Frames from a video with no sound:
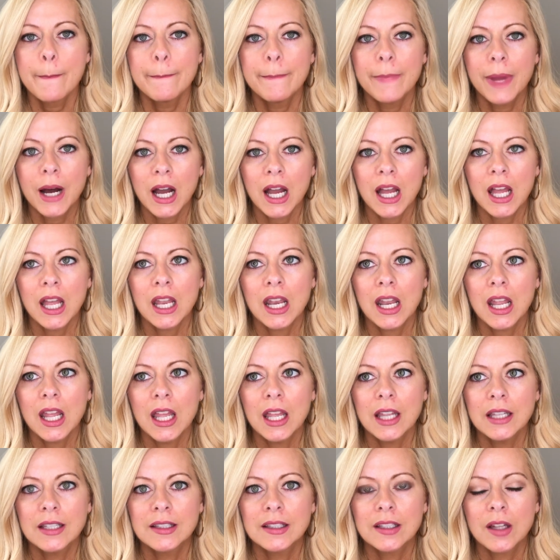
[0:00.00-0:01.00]
But
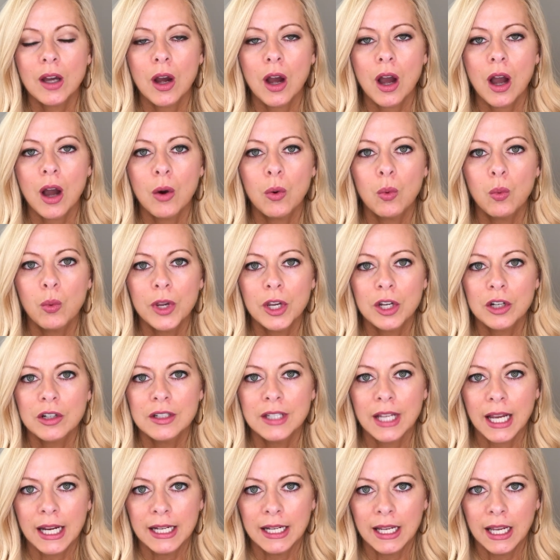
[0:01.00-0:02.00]
it's a, a weird
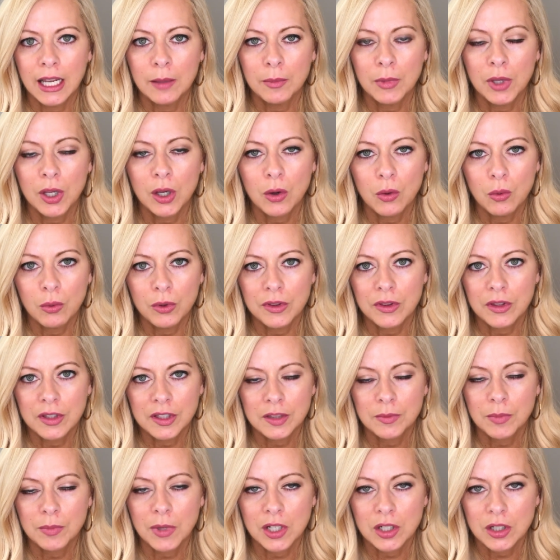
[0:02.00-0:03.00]
dynamic with
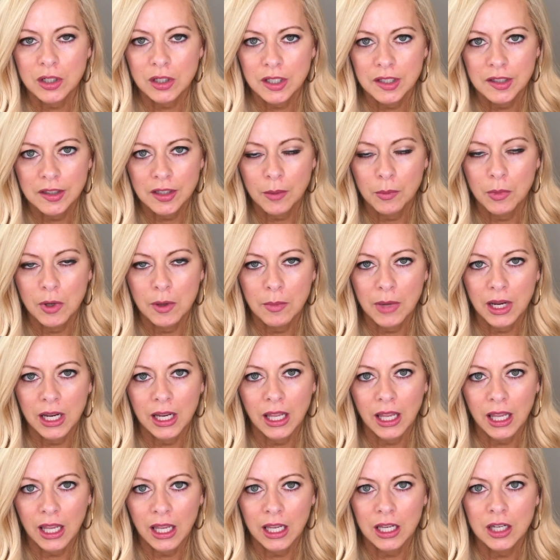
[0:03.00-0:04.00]
especially someone my
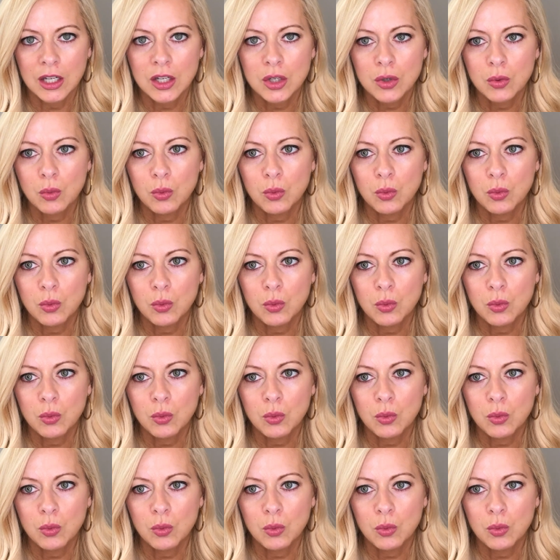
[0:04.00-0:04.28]
age.